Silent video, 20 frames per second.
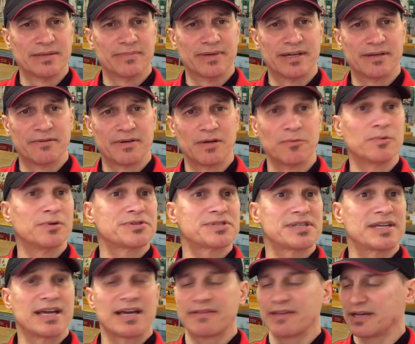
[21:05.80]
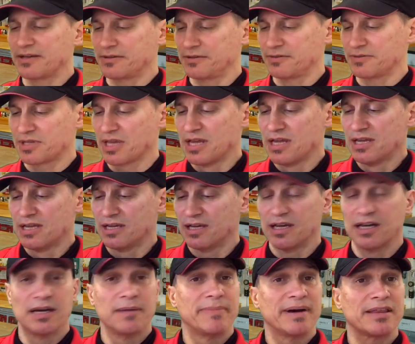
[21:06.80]
But we'll see how that goes.
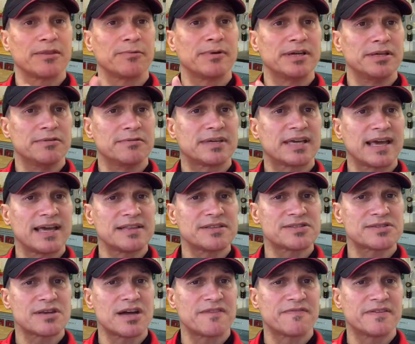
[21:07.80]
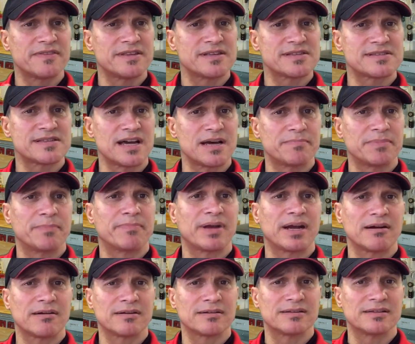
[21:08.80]
By the way, you can soften this up.
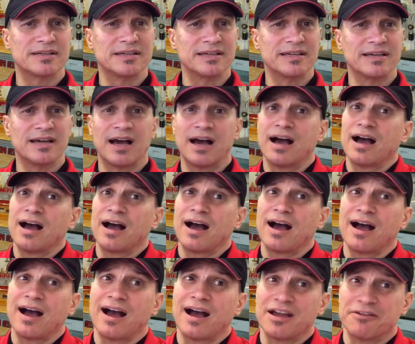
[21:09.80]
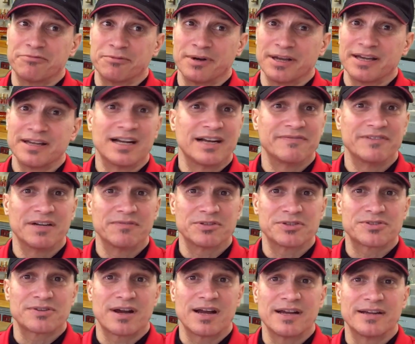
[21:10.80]
Apparently, I've read, I've never
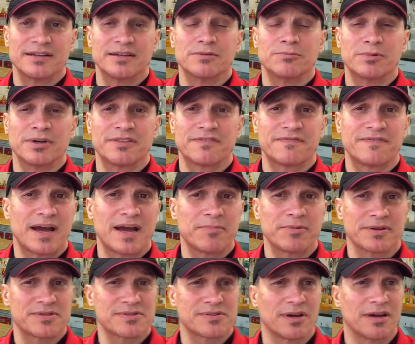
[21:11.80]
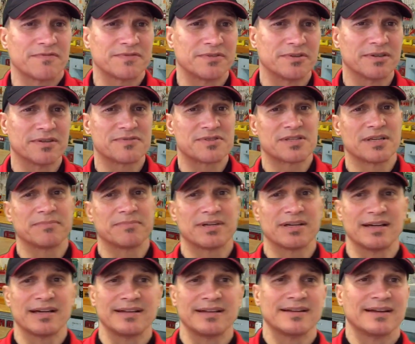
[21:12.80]
tried it, with fabric softener of some
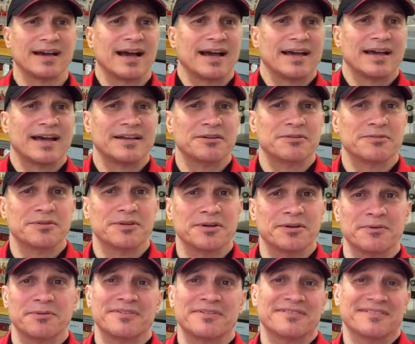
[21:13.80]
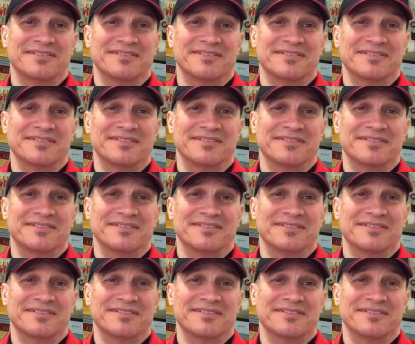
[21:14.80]
kind. I don't know.